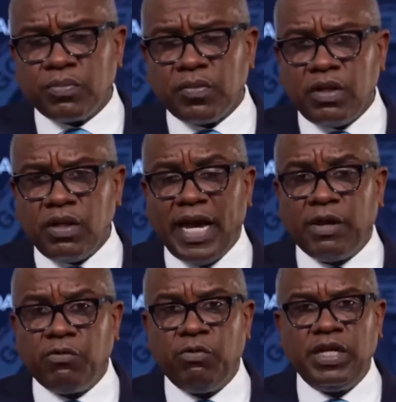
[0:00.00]
that
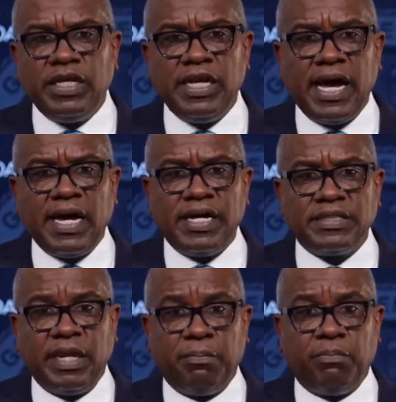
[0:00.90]
really has
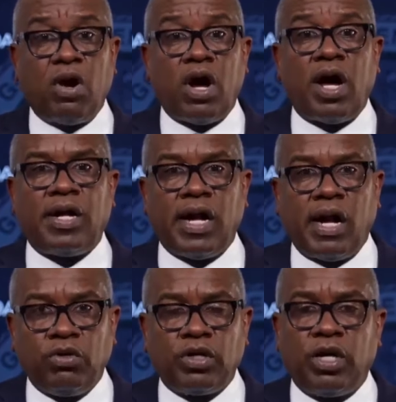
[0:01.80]
a broad
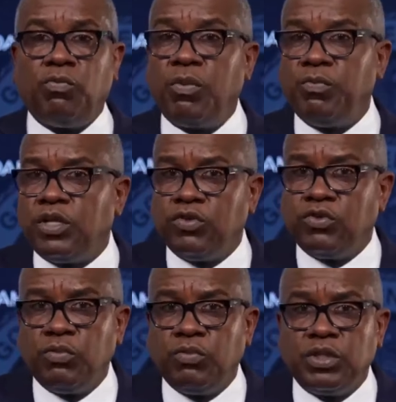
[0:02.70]
outlook on what we could do
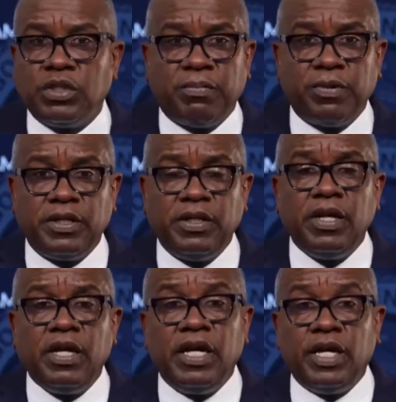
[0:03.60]
with the property,
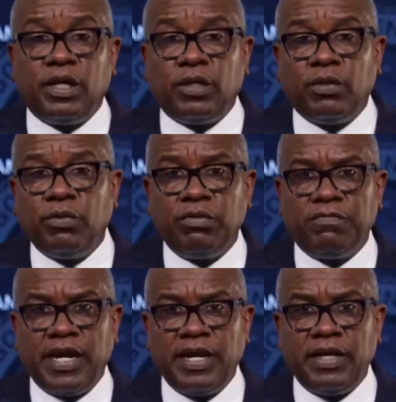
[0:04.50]
including
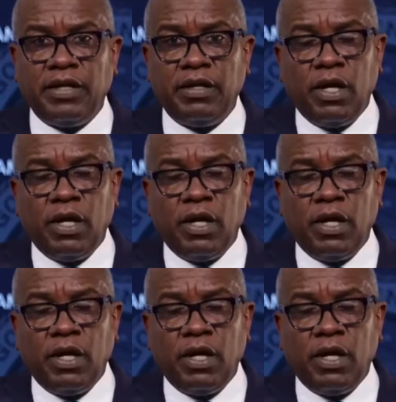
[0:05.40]
refining.